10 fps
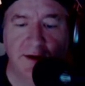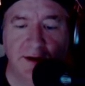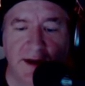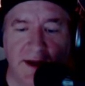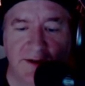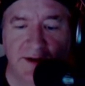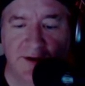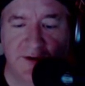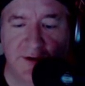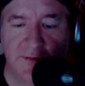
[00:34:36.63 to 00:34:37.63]
as I
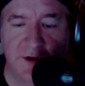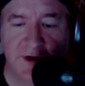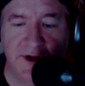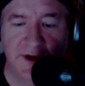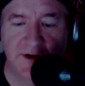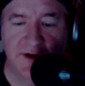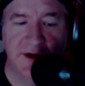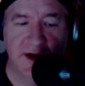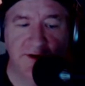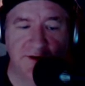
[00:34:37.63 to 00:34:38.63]
took more attention,
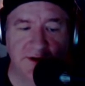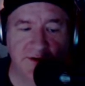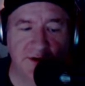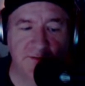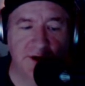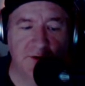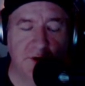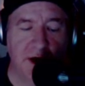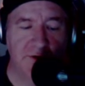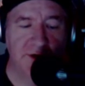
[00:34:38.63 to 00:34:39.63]
I saw something
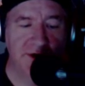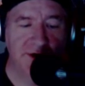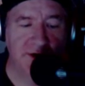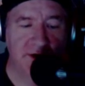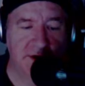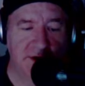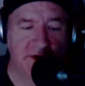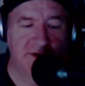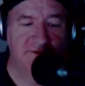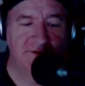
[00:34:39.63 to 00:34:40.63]
roundish,
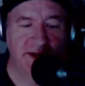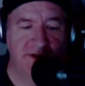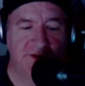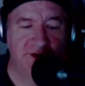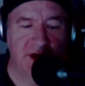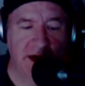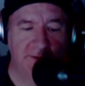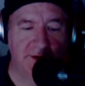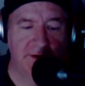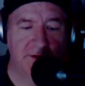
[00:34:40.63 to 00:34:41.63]

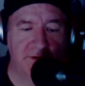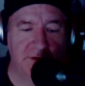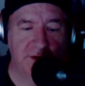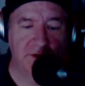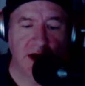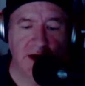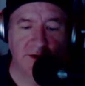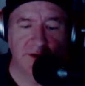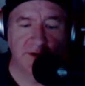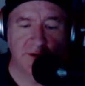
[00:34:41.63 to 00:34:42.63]
face-shaped through the crack of
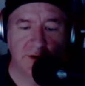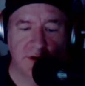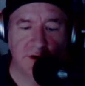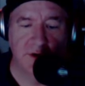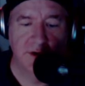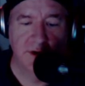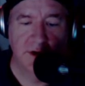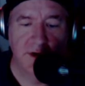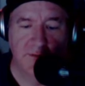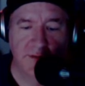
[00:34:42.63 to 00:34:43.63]
the door,
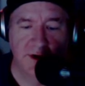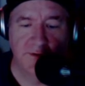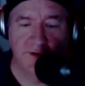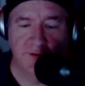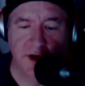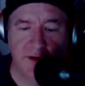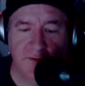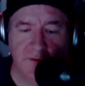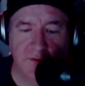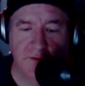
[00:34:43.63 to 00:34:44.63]
but it was right
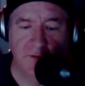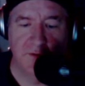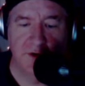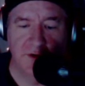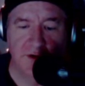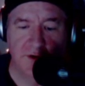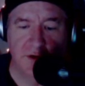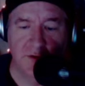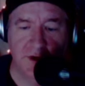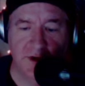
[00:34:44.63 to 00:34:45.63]
where the door
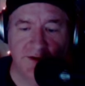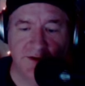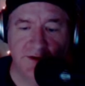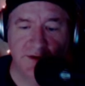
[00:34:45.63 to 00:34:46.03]
was.